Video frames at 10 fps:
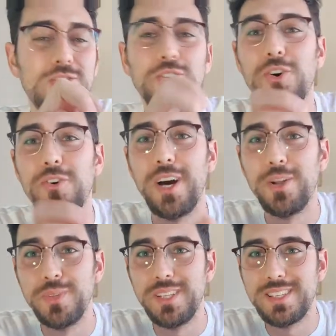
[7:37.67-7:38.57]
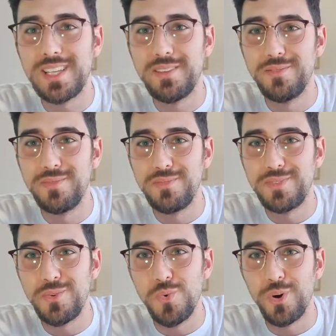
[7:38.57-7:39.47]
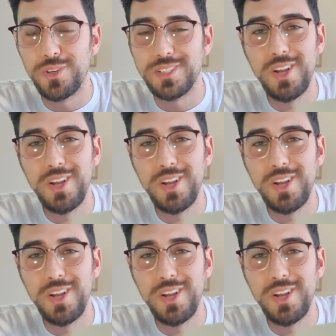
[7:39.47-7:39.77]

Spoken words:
go around with a 750 watt,